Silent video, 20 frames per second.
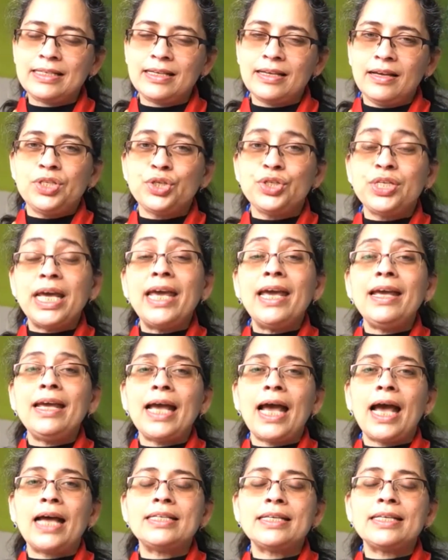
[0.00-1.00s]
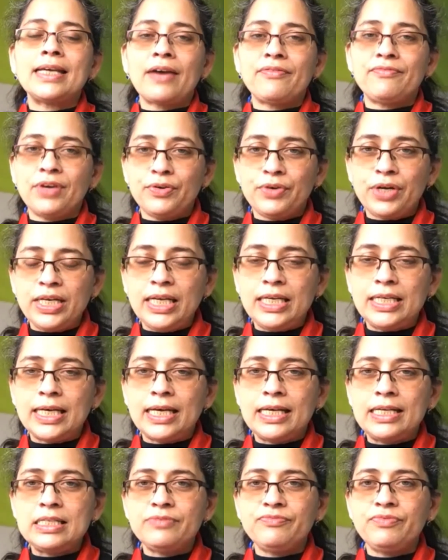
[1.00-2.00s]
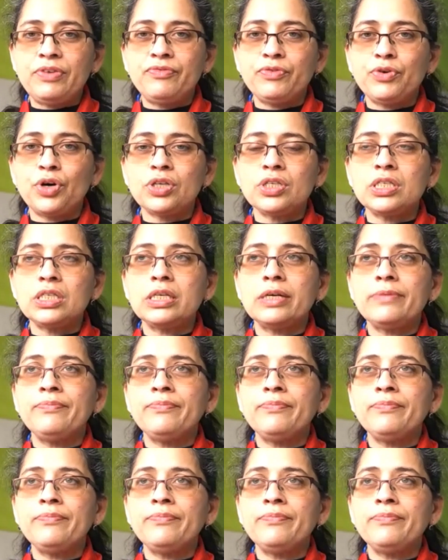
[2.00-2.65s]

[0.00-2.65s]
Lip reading: Today at Cafe Rainy Days, we've got